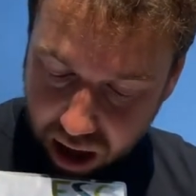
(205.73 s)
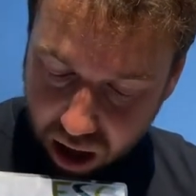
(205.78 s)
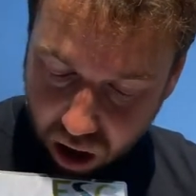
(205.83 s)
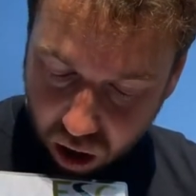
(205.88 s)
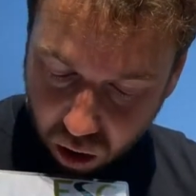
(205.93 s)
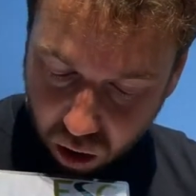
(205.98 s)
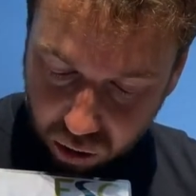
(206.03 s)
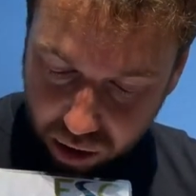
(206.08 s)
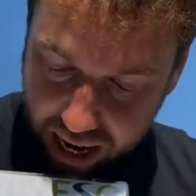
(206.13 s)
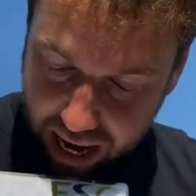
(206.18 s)

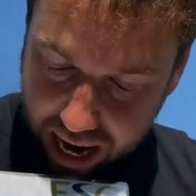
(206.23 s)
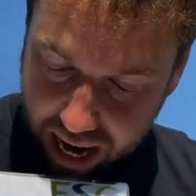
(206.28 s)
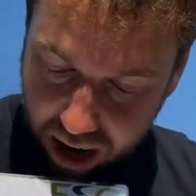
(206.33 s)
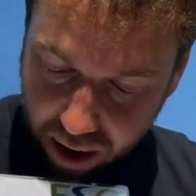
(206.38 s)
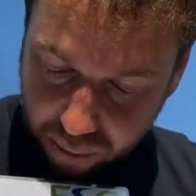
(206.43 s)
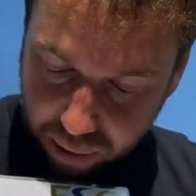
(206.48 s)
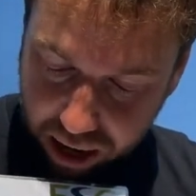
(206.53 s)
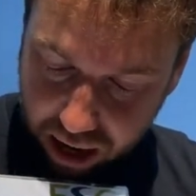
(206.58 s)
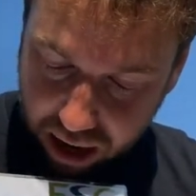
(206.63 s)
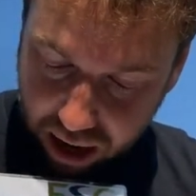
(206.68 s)
on here
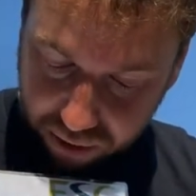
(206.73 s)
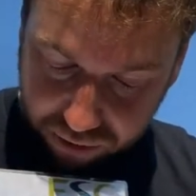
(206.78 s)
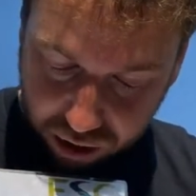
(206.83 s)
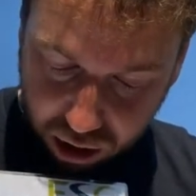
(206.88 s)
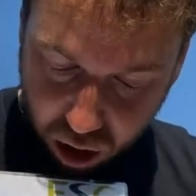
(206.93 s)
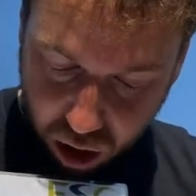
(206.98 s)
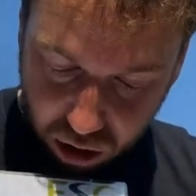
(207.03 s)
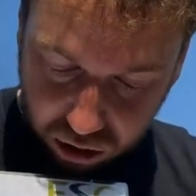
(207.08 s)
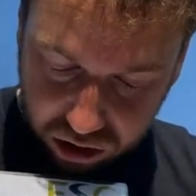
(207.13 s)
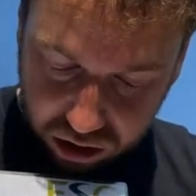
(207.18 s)
we have
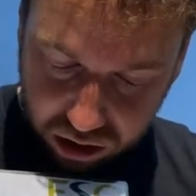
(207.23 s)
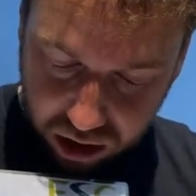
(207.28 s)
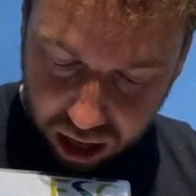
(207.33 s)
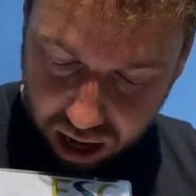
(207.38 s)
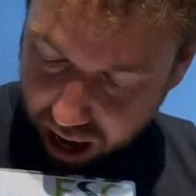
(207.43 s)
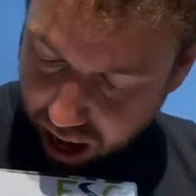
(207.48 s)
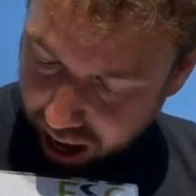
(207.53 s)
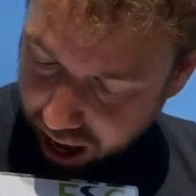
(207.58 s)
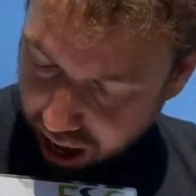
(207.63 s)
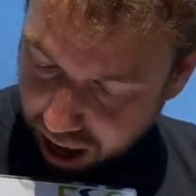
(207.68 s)
got
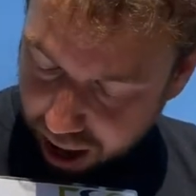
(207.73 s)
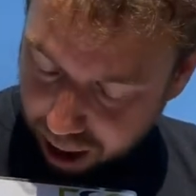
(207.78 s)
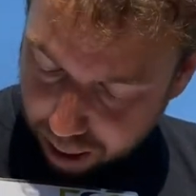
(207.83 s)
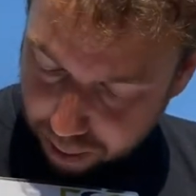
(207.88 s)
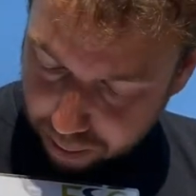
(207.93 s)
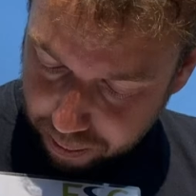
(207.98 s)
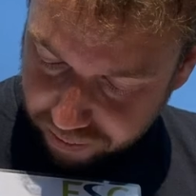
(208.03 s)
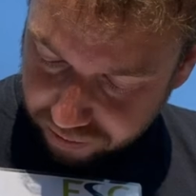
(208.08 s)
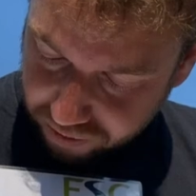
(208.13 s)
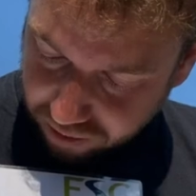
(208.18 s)

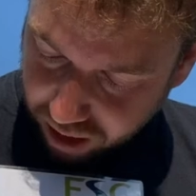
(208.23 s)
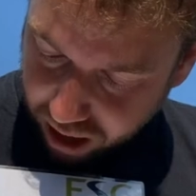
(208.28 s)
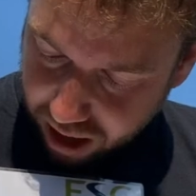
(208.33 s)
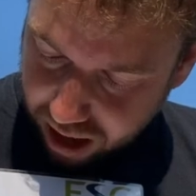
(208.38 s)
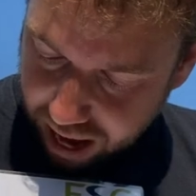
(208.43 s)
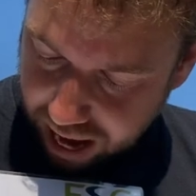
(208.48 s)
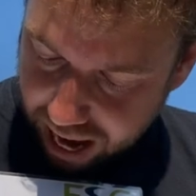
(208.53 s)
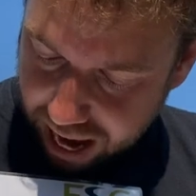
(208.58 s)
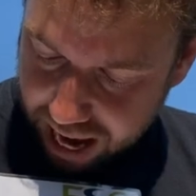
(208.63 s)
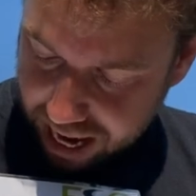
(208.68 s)

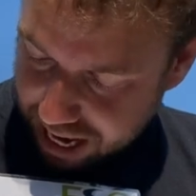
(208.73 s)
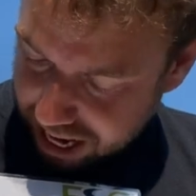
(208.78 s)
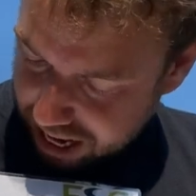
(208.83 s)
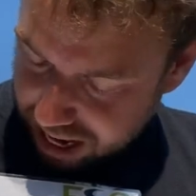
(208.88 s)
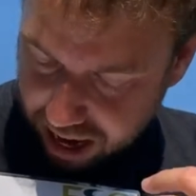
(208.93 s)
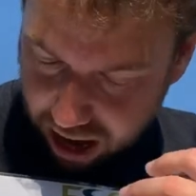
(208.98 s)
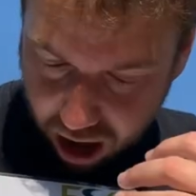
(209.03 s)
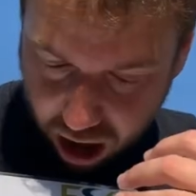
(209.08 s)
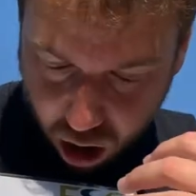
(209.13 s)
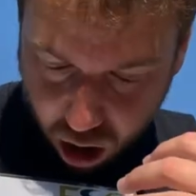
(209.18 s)
a
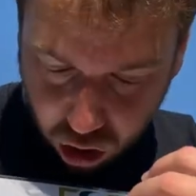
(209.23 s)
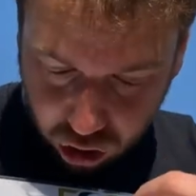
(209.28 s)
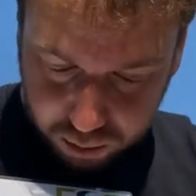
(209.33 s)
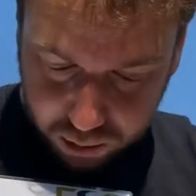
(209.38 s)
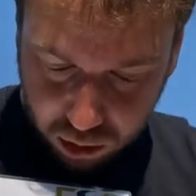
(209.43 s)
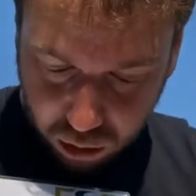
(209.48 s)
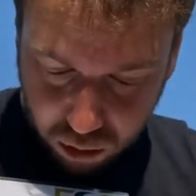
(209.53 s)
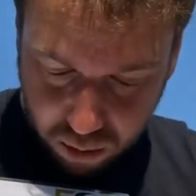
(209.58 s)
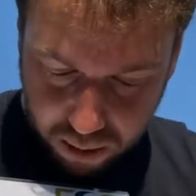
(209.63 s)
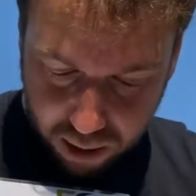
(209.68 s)

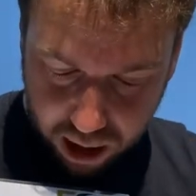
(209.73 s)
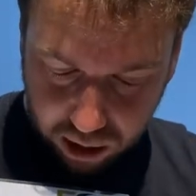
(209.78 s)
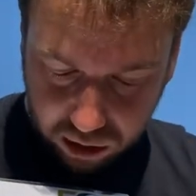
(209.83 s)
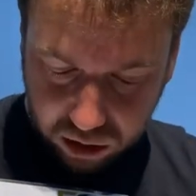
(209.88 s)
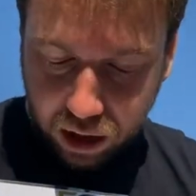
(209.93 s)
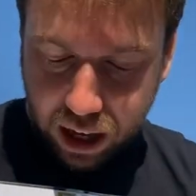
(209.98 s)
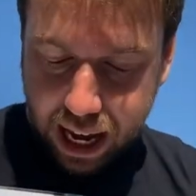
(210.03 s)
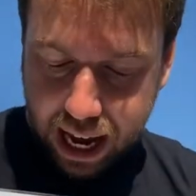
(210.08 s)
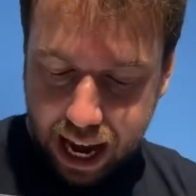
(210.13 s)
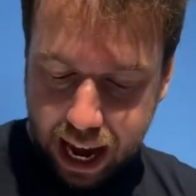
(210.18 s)
hospital marked on
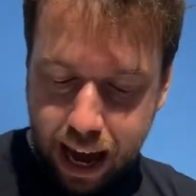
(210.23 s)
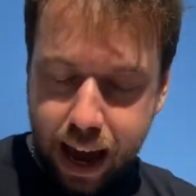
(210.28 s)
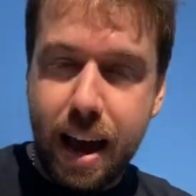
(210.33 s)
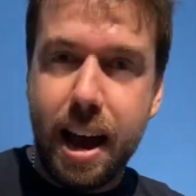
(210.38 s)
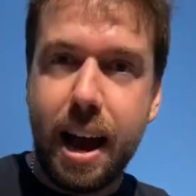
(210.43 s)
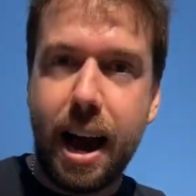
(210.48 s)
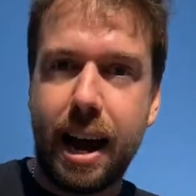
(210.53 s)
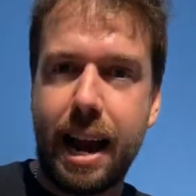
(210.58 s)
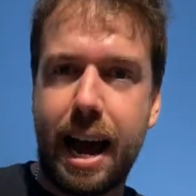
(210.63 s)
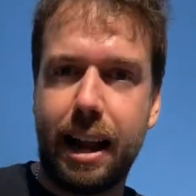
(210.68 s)
here,
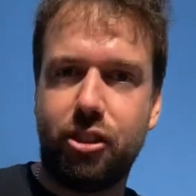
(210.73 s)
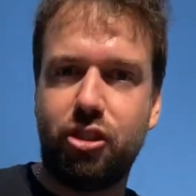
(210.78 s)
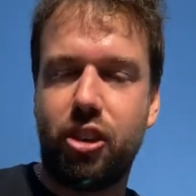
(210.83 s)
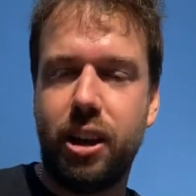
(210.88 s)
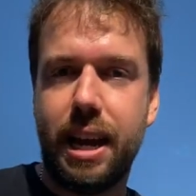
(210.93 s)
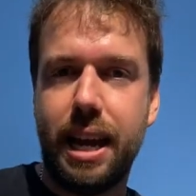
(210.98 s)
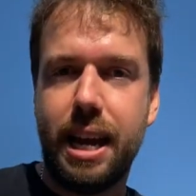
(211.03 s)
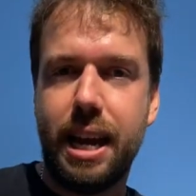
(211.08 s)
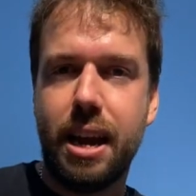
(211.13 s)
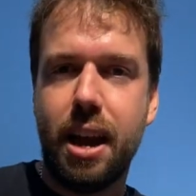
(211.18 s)
and
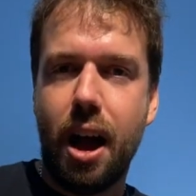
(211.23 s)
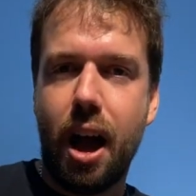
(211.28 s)
actually